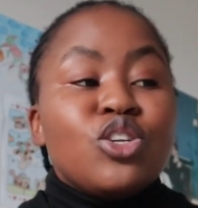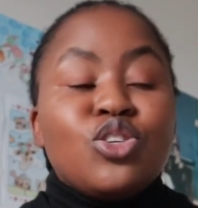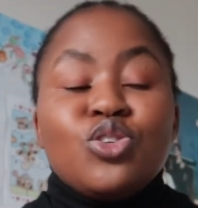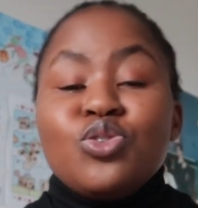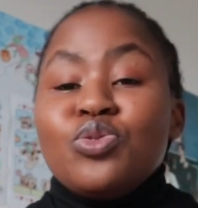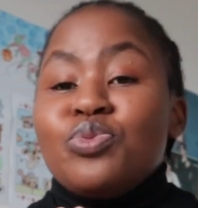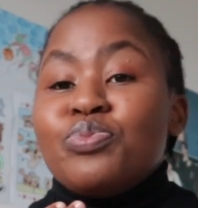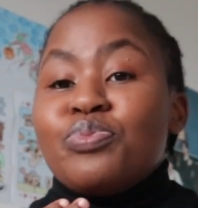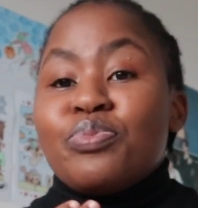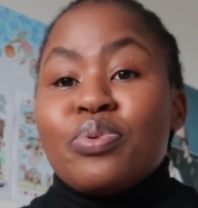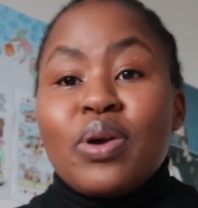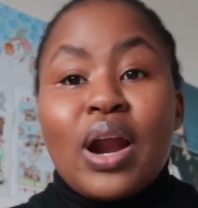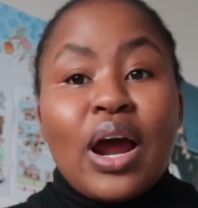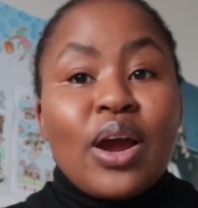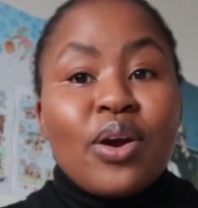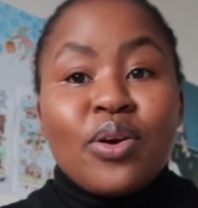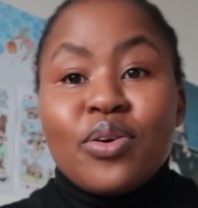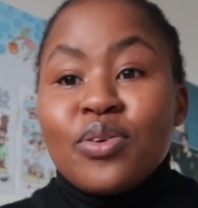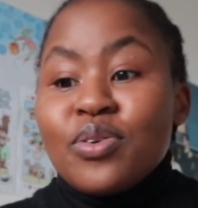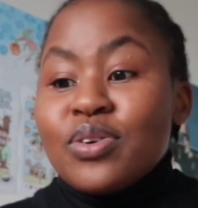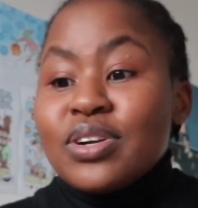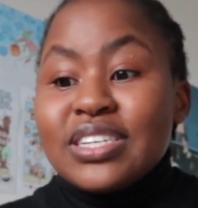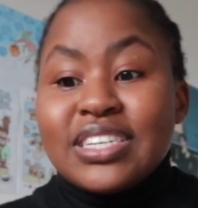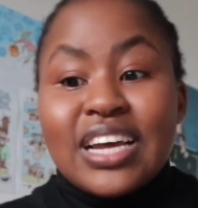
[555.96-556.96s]
to
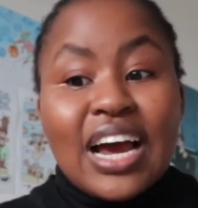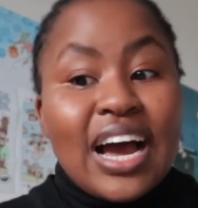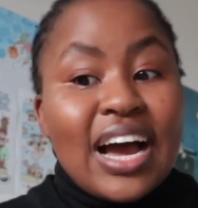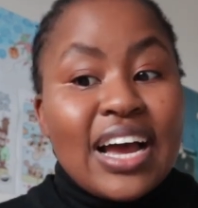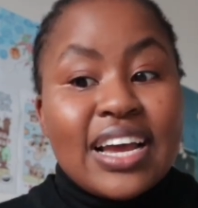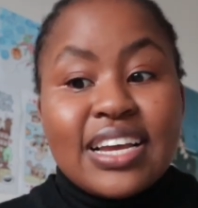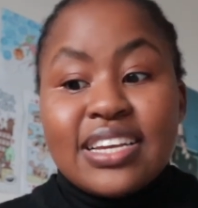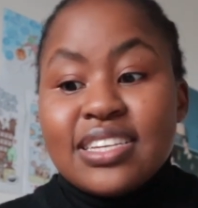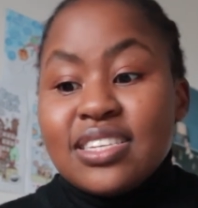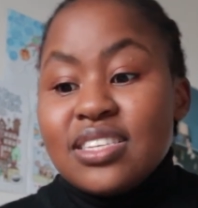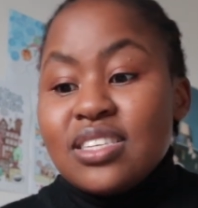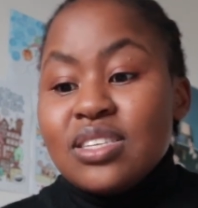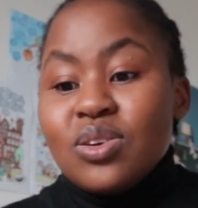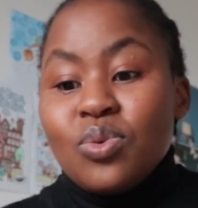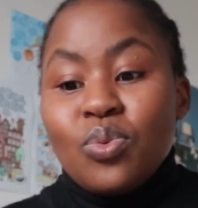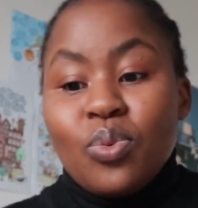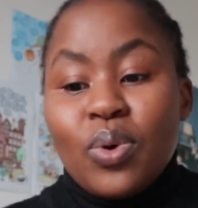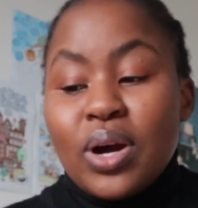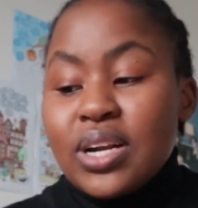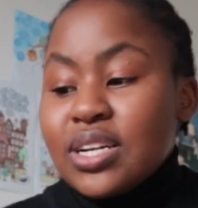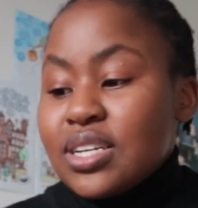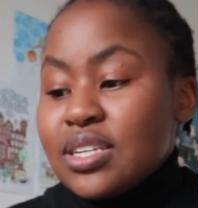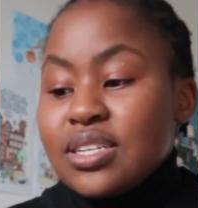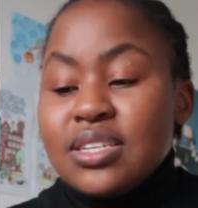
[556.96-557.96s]
prioritize
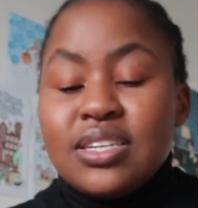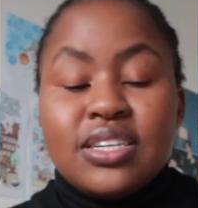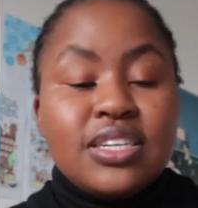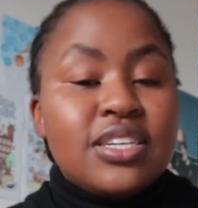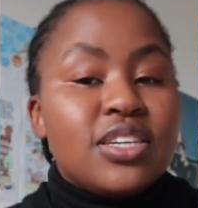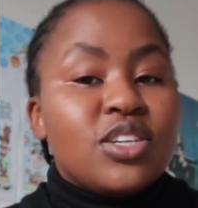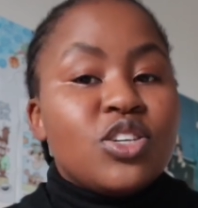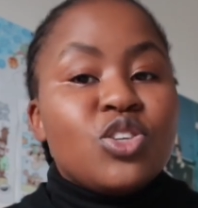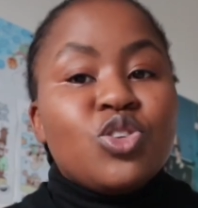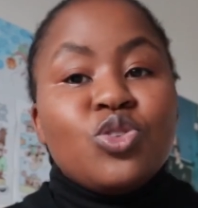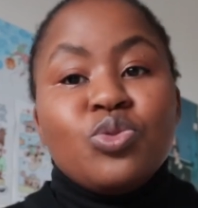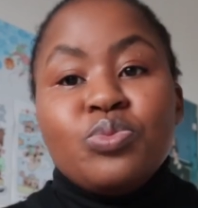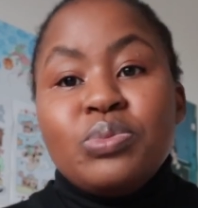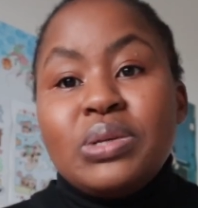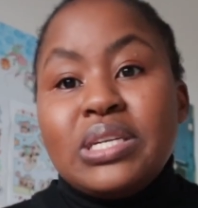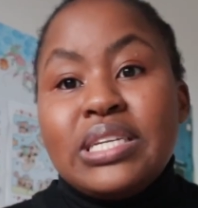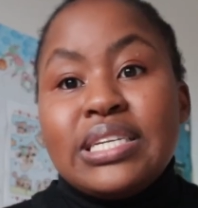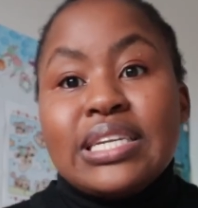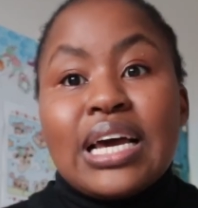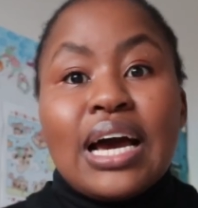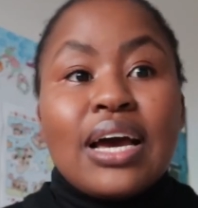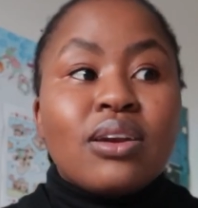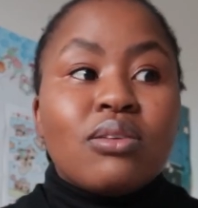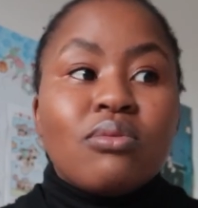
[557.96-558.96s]
what needed to be
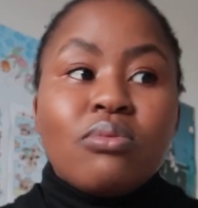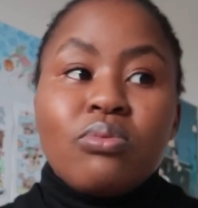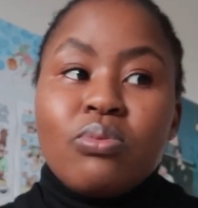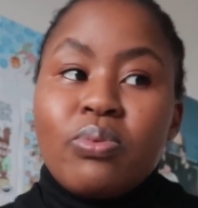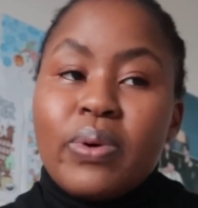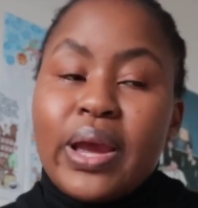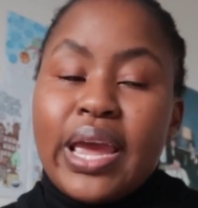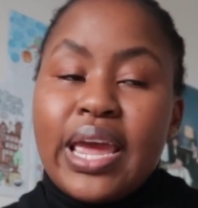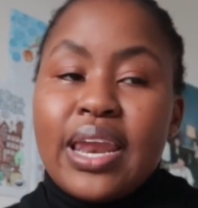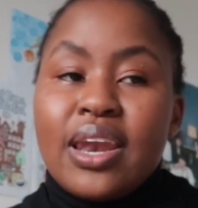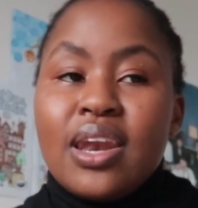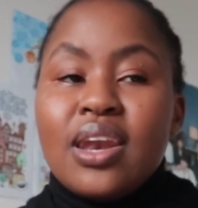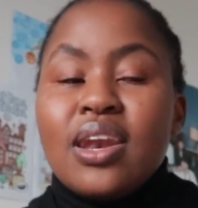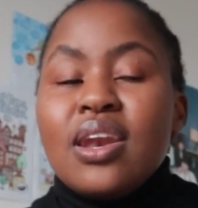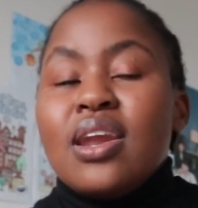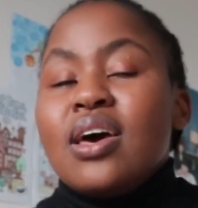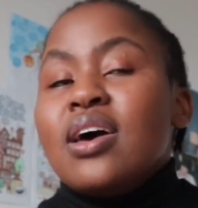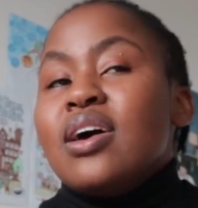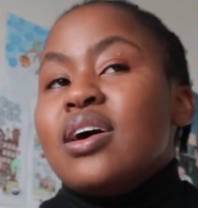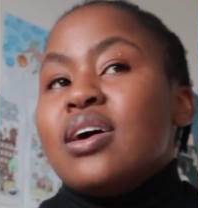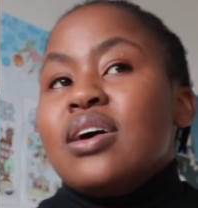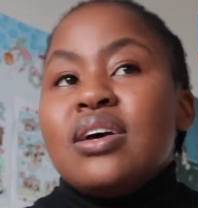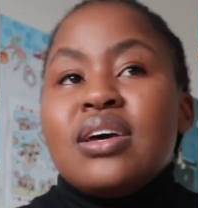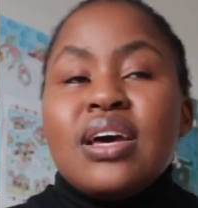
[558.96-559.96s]
done when,
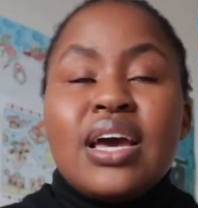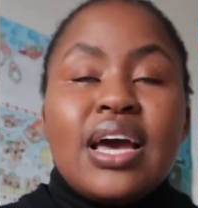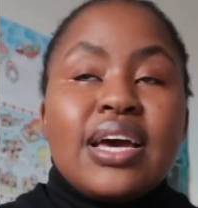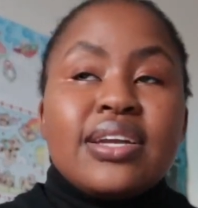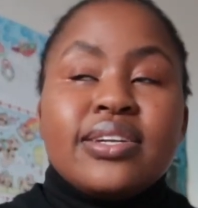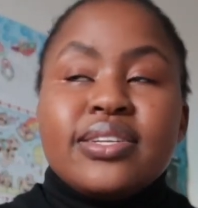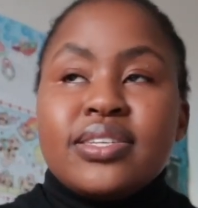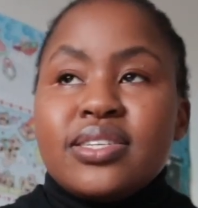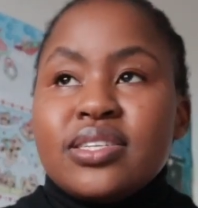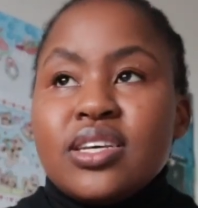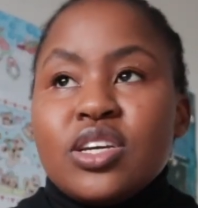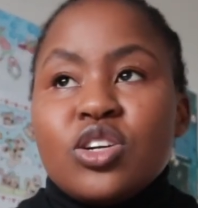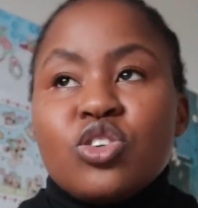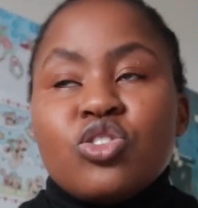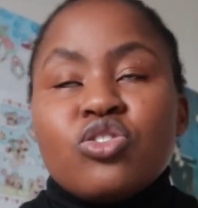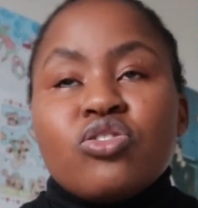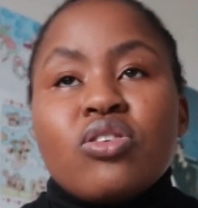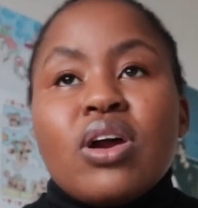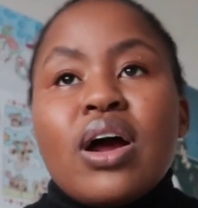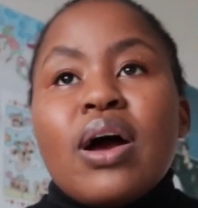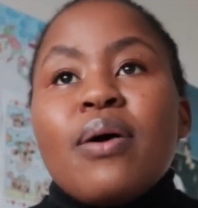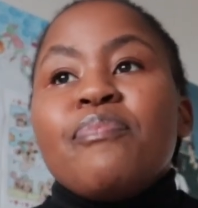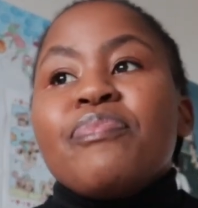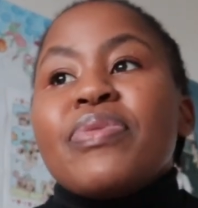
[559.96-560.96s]
et
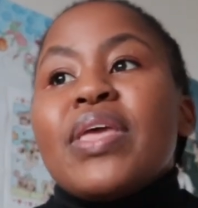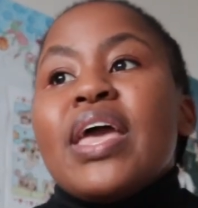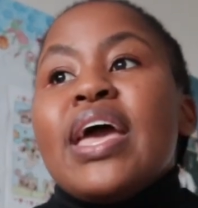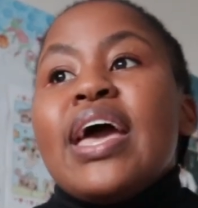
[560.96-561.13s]
cetera.